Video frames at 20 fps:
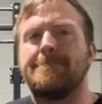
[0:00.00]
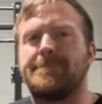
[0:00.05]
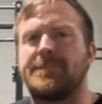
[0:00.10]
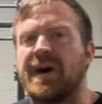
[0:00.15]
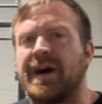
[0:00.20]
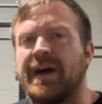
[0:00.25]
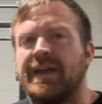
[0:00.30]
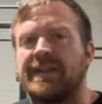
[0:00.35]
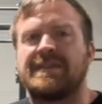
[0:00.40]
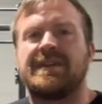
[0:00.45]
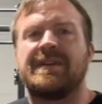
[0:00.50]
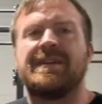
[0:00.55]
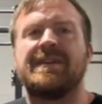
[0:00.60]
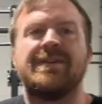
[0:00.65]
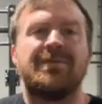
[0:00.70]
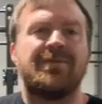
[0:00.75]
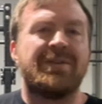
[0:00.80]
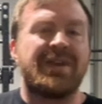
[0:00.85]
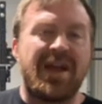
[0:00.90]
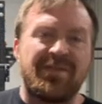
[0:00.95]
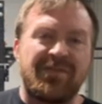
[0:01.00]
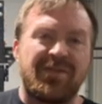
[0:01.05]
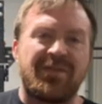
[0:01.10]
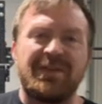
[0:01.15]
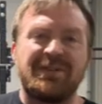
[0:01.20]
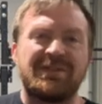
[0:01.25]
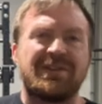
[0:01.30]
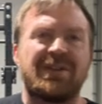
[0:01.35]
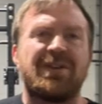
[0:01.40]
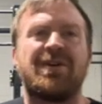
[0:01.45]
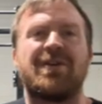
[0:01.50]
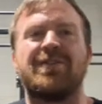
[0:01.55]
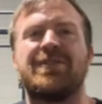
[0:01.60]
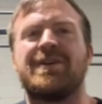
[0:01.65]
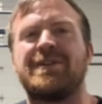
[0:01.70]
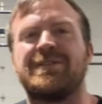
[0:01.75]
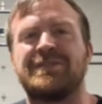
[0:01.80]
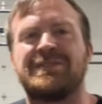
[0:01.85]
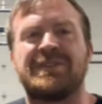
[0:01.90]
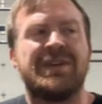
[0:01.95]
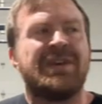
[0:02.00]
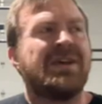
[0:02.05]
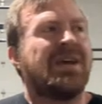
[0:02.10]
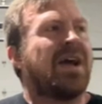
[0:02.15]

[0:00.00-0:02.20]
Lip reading: But we have reviews on all those.